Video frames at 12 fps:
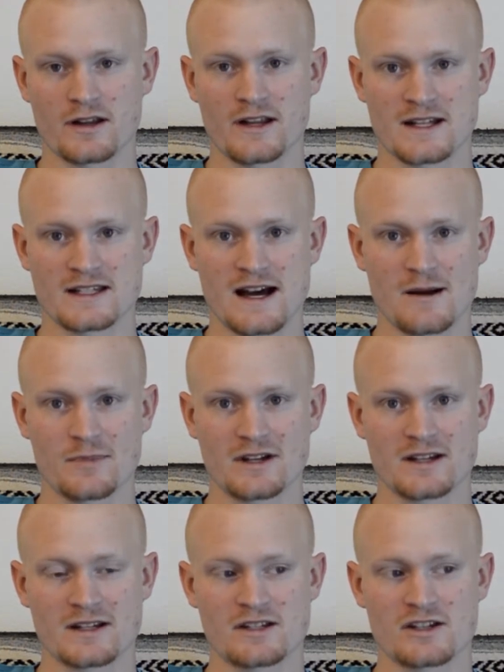that topic
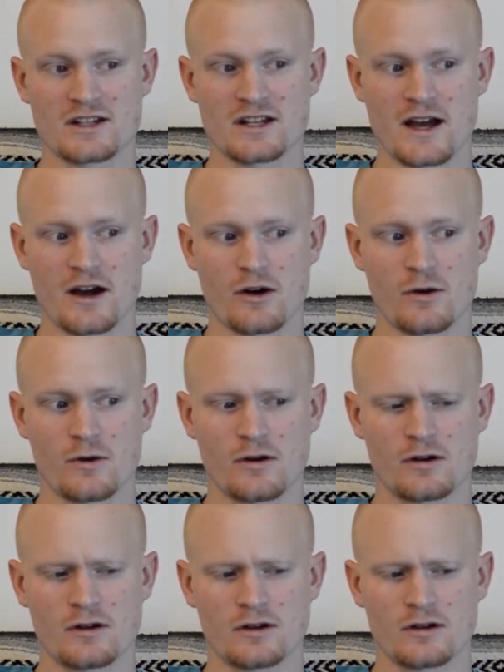is just how
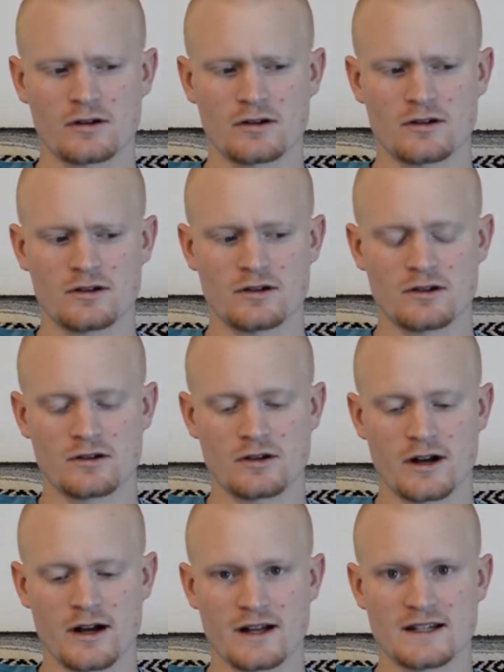your
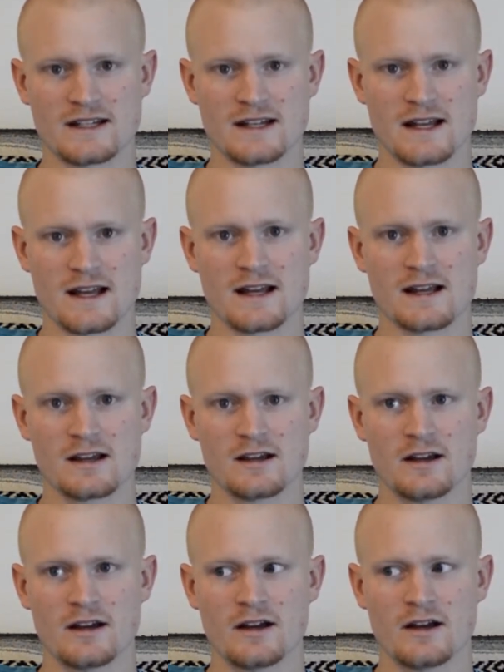DNA
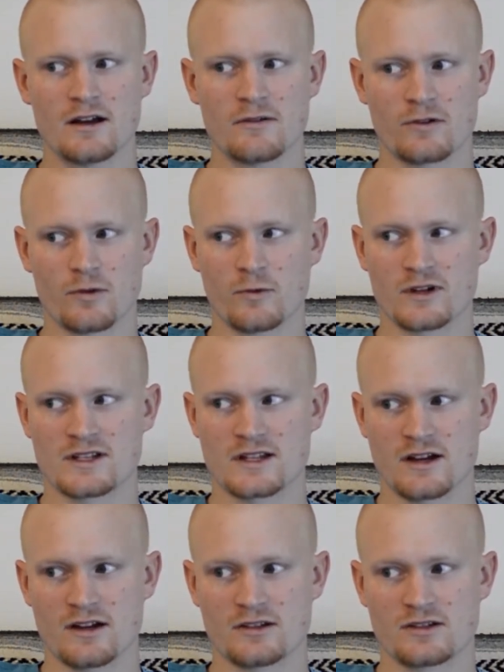from one
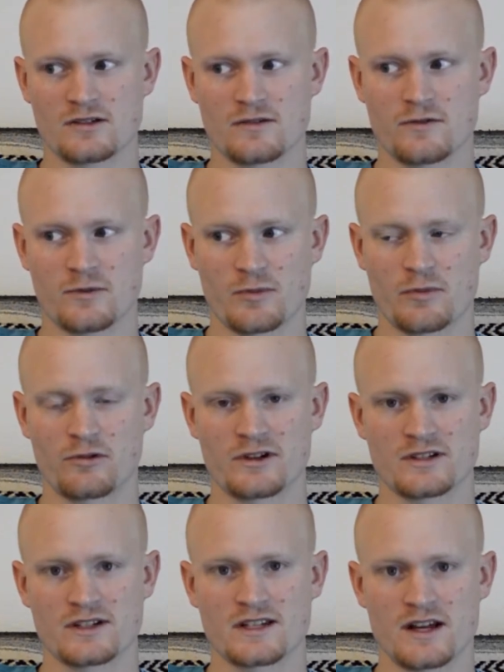cell from the
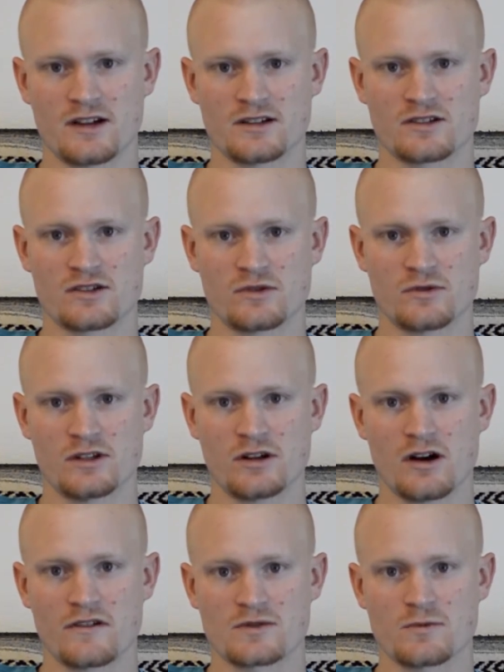parental cell to the
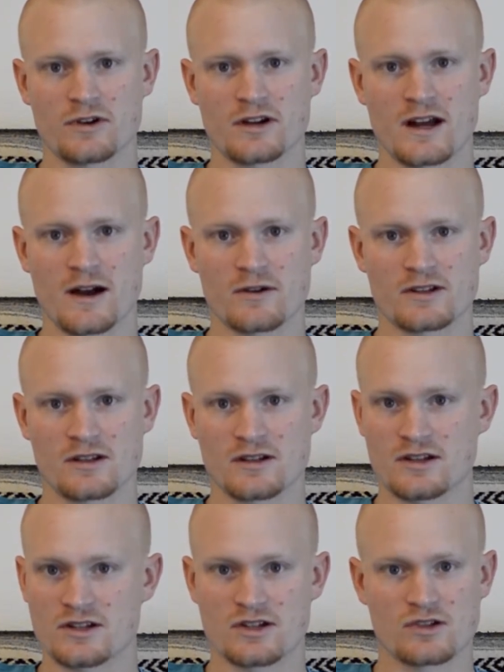offspring, how it's
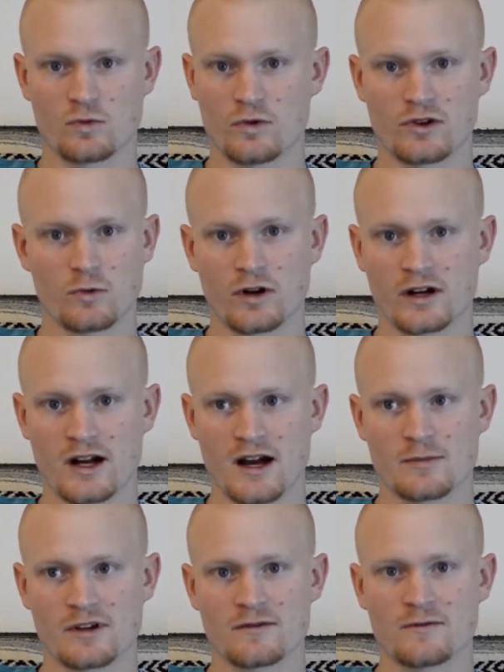just a one-to-one
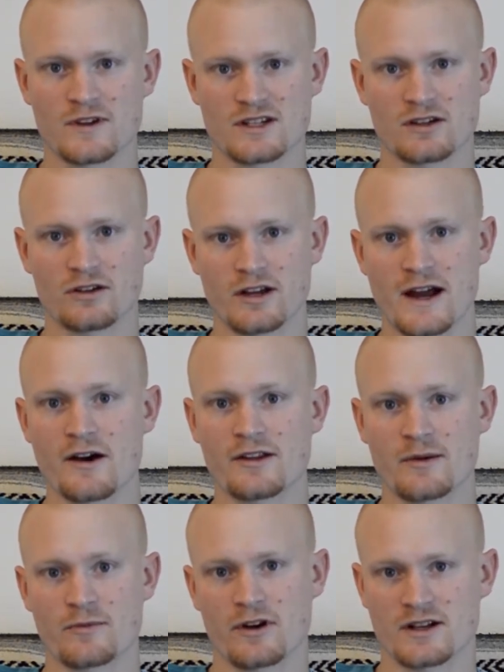copy, and physically how
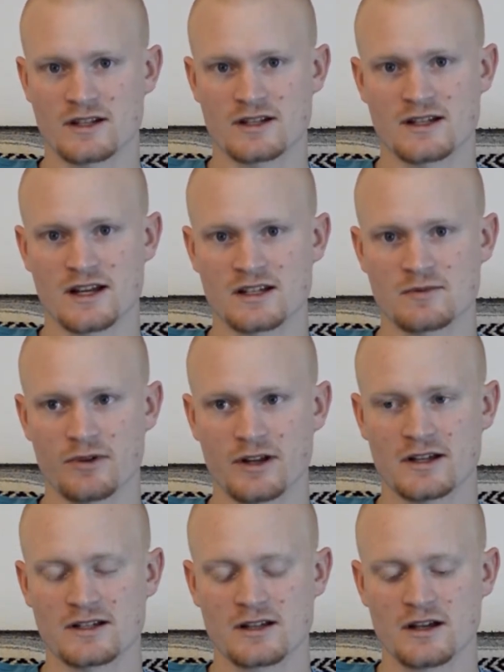that process takes
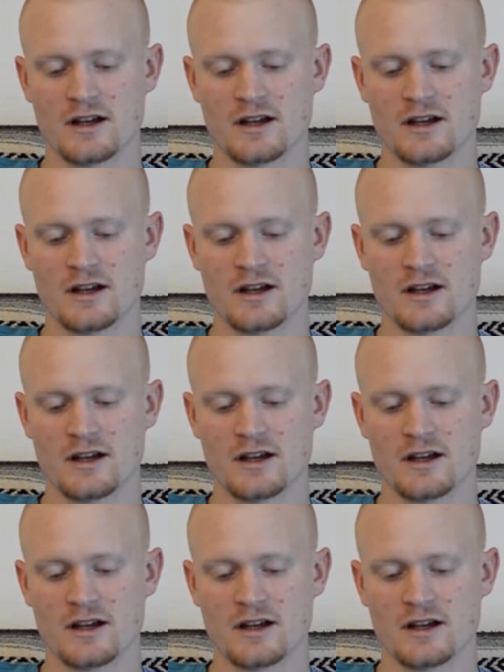place.